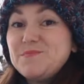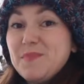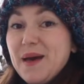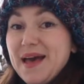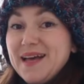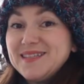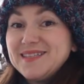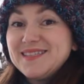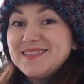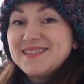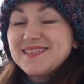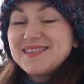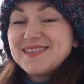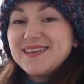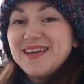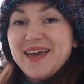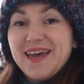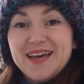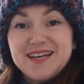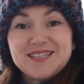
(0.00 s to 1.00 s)
pants
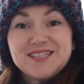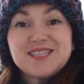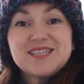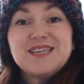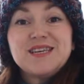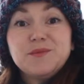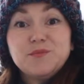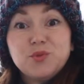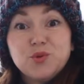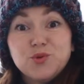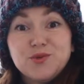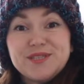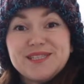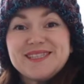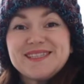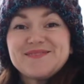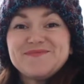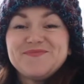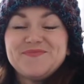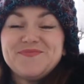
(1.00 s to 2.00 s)
and ski
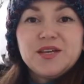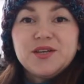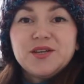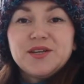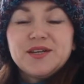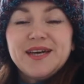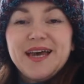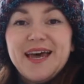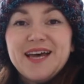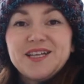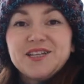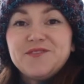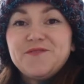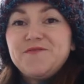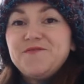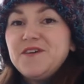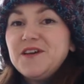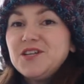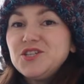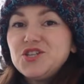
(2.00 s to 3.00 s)
boots. And
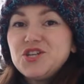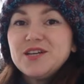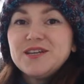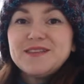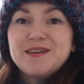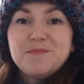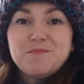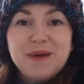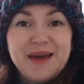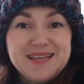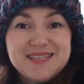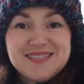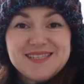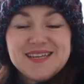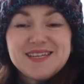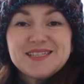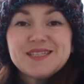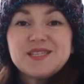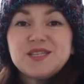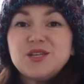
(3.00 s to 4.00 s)
finishing the
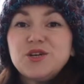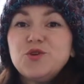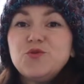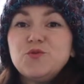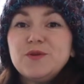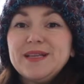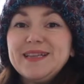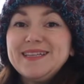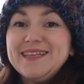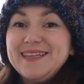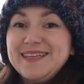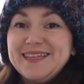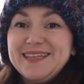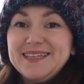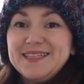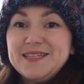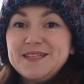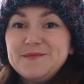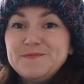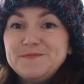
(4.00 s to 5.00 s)
basics, you will need